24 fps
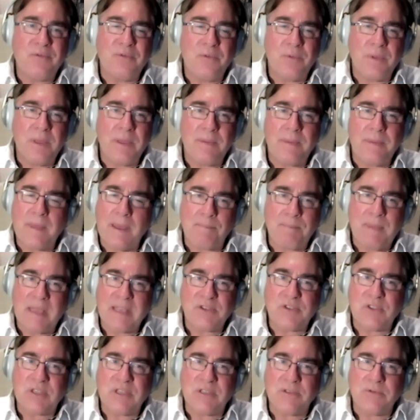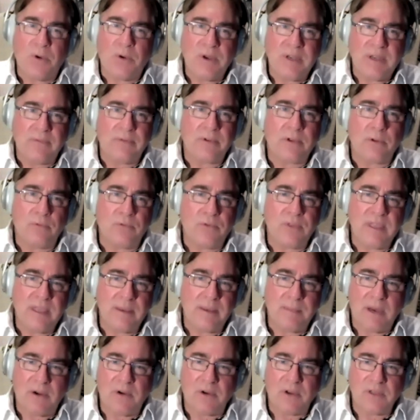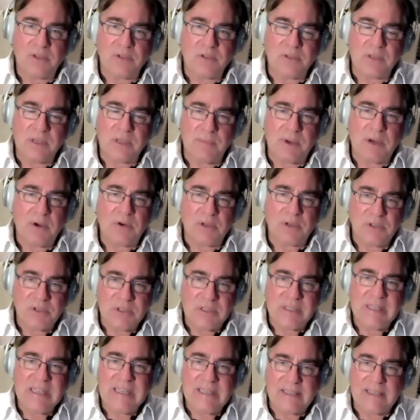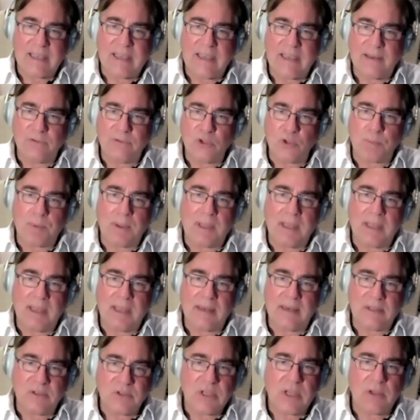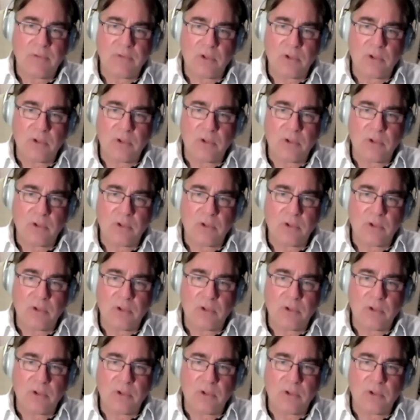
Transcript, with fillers: that makes things very difficult for the Americans. The Americans need to have Japan and South